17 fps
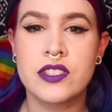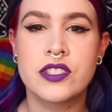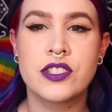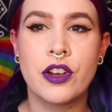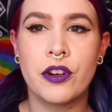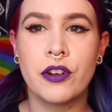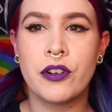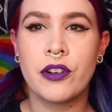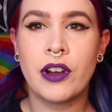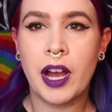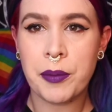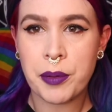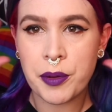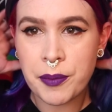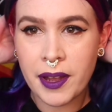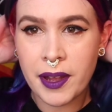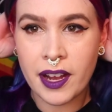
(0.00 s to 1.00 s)
So I
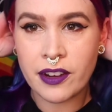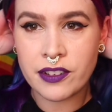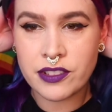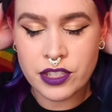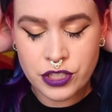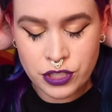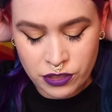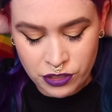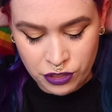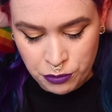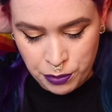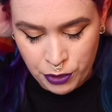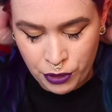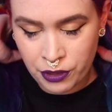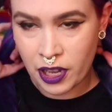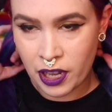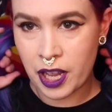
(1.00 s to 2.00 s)
put my hair into two little
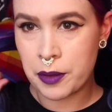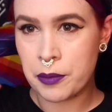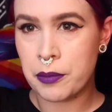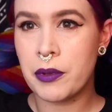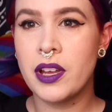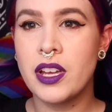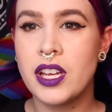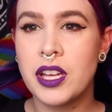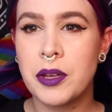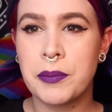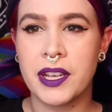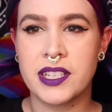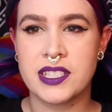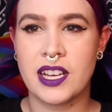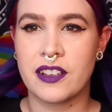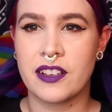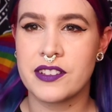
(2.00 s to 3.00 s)

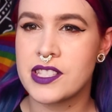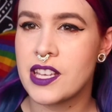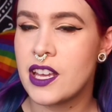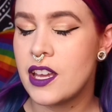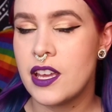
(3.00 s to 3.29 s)
pigtails.